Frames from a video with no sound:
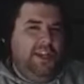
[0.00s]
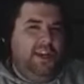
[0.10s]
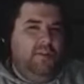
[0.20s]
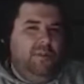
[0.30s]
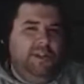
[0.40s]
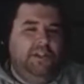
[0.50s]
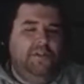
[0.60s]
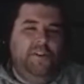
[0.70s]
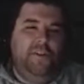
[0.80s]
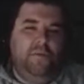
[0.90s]
out my
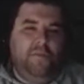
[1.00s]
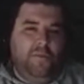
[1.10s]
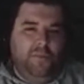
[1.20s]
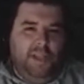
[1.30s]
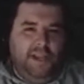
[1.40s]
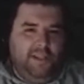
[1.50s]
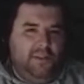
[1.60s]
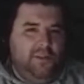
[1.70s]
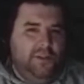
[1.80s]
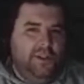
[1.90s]
stream from
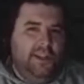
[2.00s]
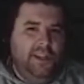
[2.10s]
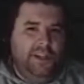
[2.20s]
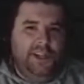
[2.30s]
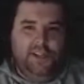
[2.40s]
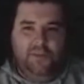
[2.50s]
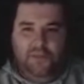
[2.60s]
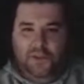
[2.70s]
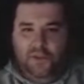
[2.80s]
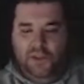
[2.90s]
last Thursday. You can check out the
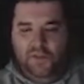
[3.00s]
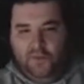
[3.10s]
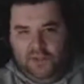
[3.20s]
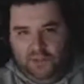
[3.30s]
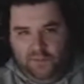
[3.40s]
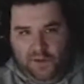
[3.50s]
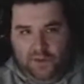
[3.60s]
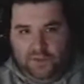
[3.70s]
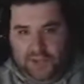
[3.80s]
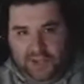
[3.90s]
VOD, of course, in the
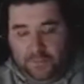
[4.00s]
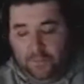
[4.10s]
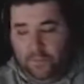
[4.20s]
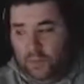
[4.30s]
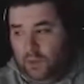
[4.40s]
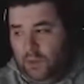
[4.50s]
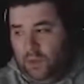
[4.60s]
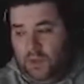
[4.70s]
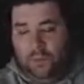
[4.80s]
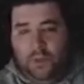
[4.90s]
videos tab.
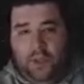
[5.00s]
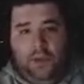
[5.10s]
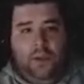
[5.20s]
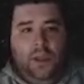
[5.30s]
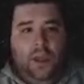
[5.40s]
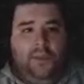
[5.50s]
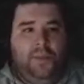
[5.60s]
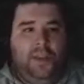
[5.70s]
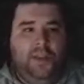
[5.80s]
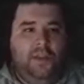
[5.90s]
But I
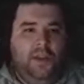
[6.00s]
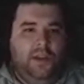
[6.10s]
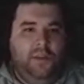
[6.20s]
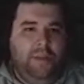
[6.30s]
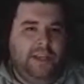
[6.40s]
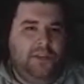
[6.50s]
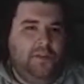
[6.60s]
played Magical